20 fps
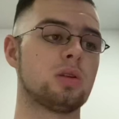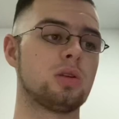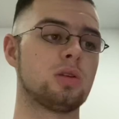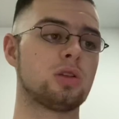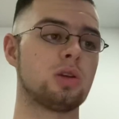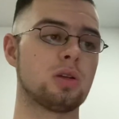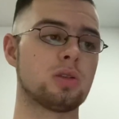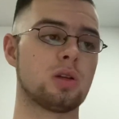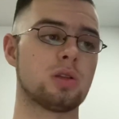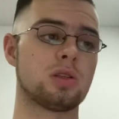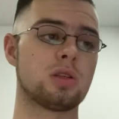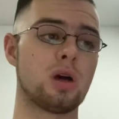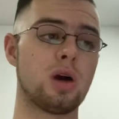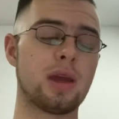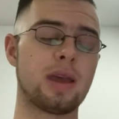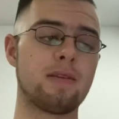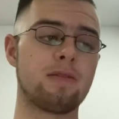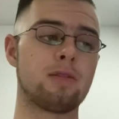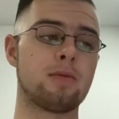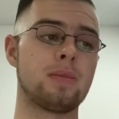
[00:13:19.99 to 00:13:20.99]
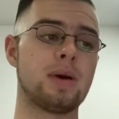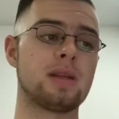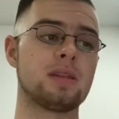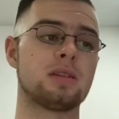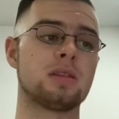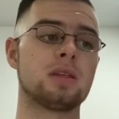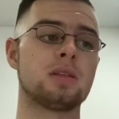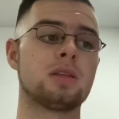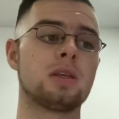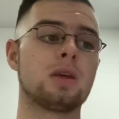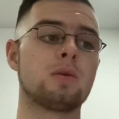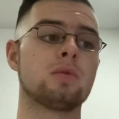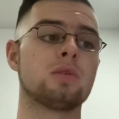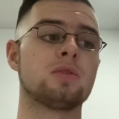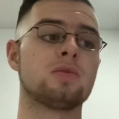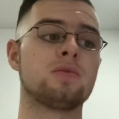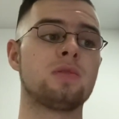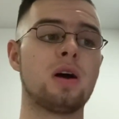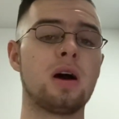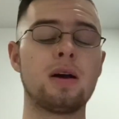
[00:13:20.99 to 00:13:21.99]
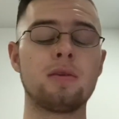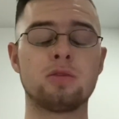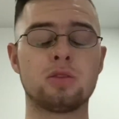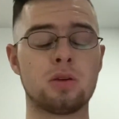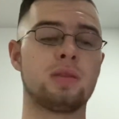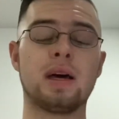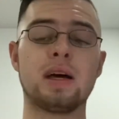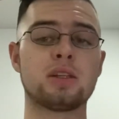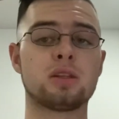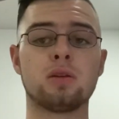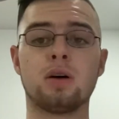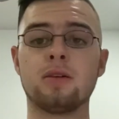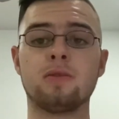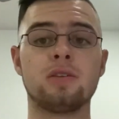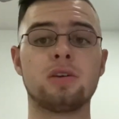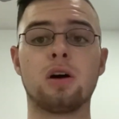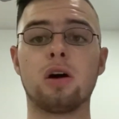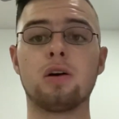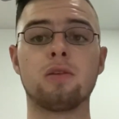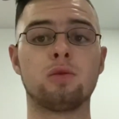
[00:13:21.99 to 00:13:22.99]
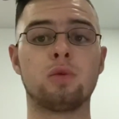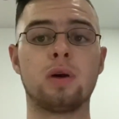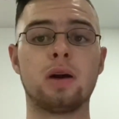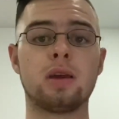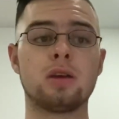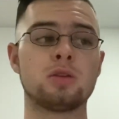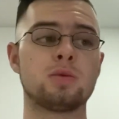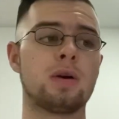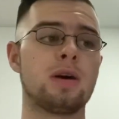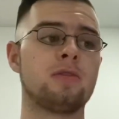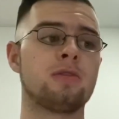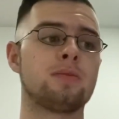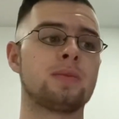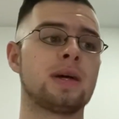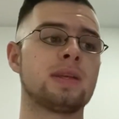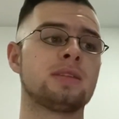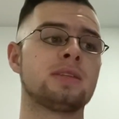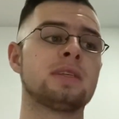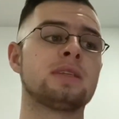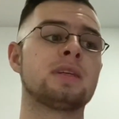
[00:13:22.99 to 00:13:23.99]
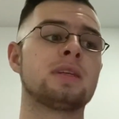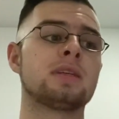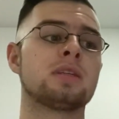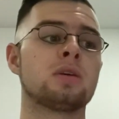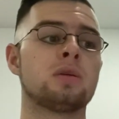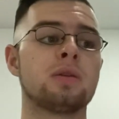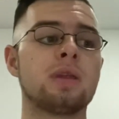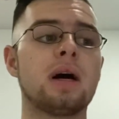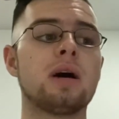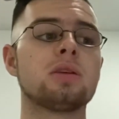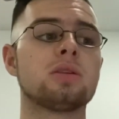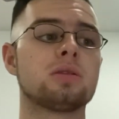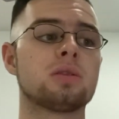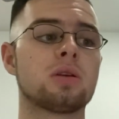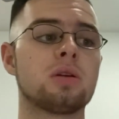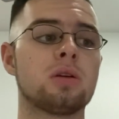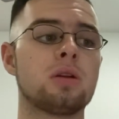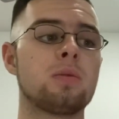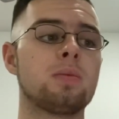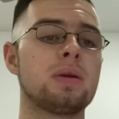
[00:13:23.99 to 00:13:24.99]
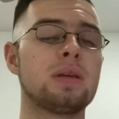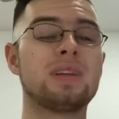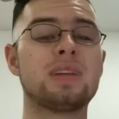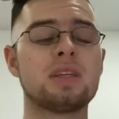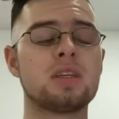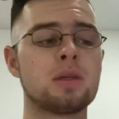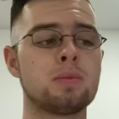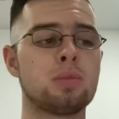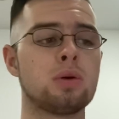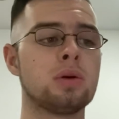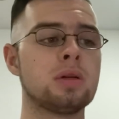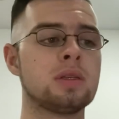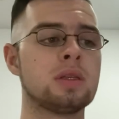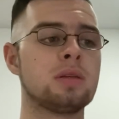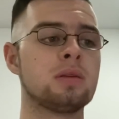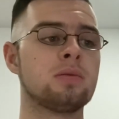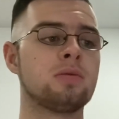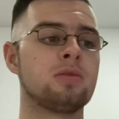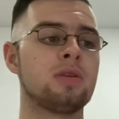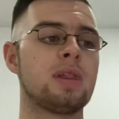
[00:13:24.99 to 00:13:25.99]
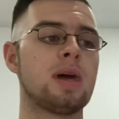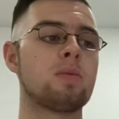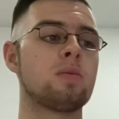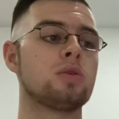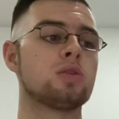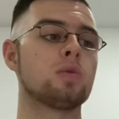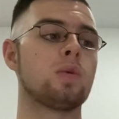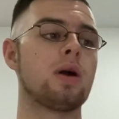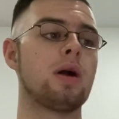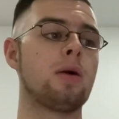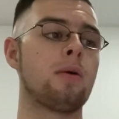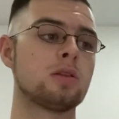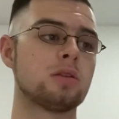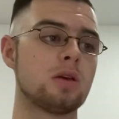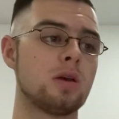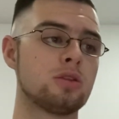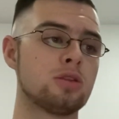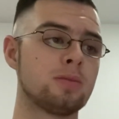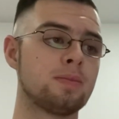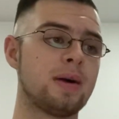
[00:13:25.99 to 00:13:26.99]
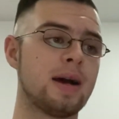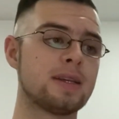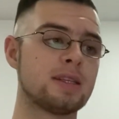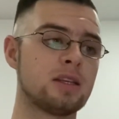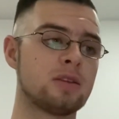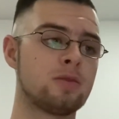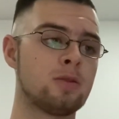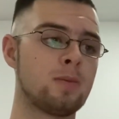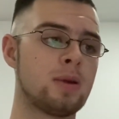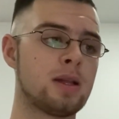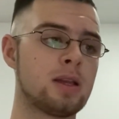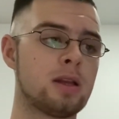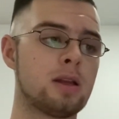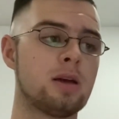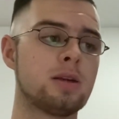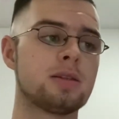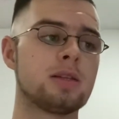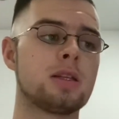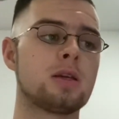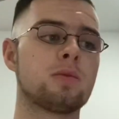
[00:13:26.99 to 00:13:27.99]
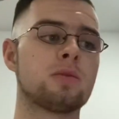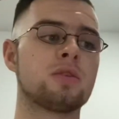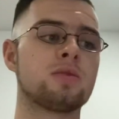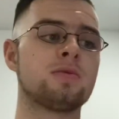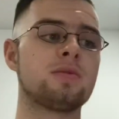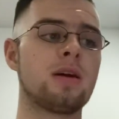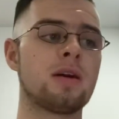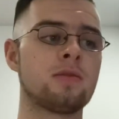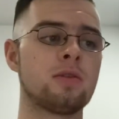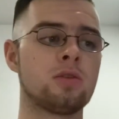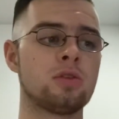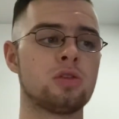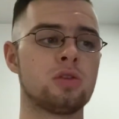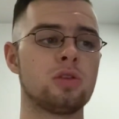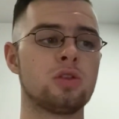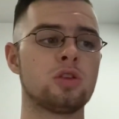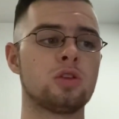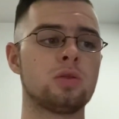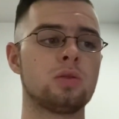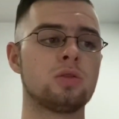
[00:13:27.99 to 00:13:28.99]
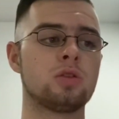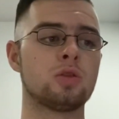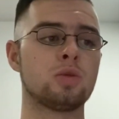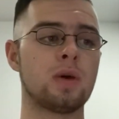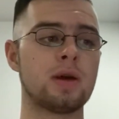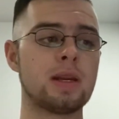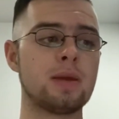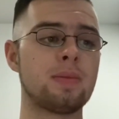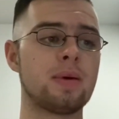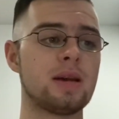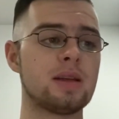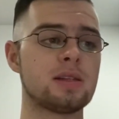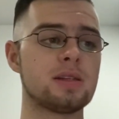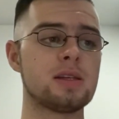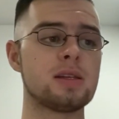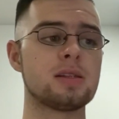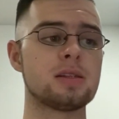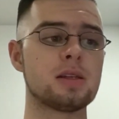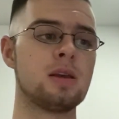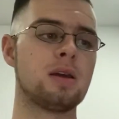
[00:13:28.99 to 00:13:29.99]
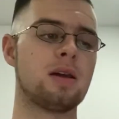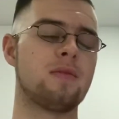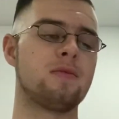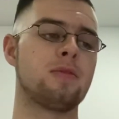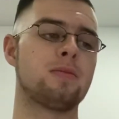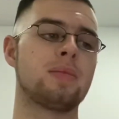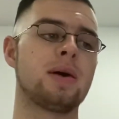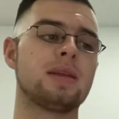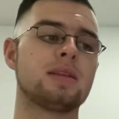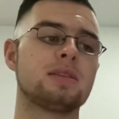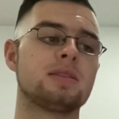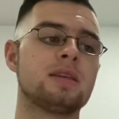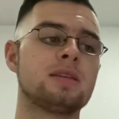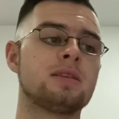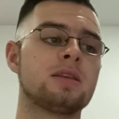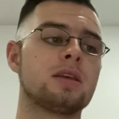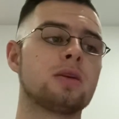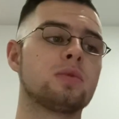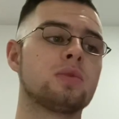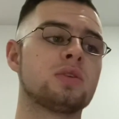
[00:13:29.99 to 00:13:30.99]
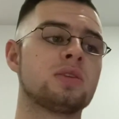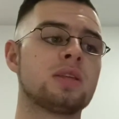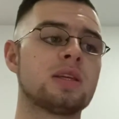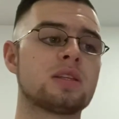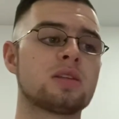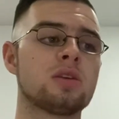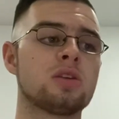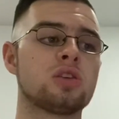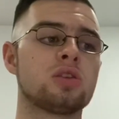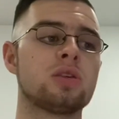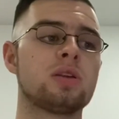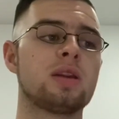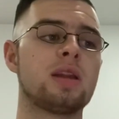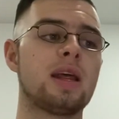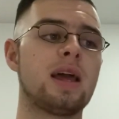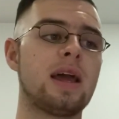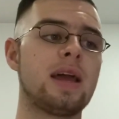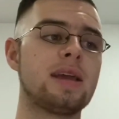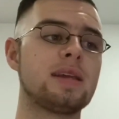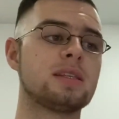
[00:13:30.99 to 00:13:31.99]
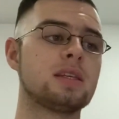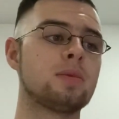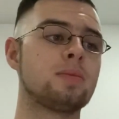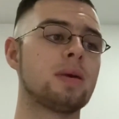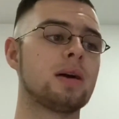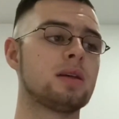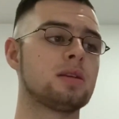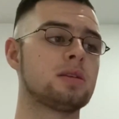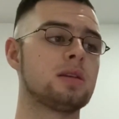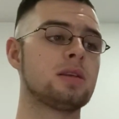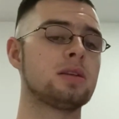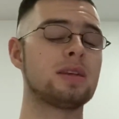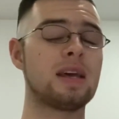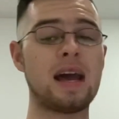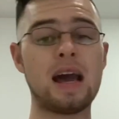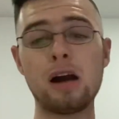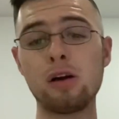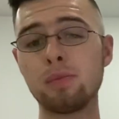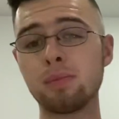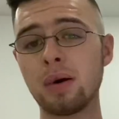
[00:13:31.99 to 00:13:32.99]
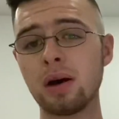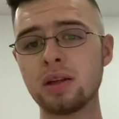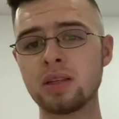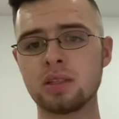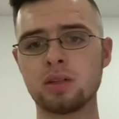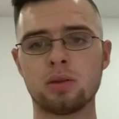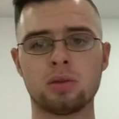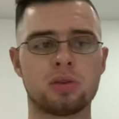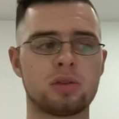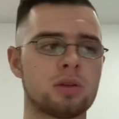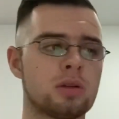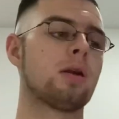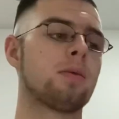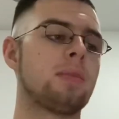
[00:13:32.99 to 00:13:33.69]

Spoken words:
Shots on target for Man City was 5, so that's not even halfway as well for Man City, so that's going to be disappointing for them as well. Total passes for Man United it was 520 passes and for Man City it was 680 passes, outpassed us.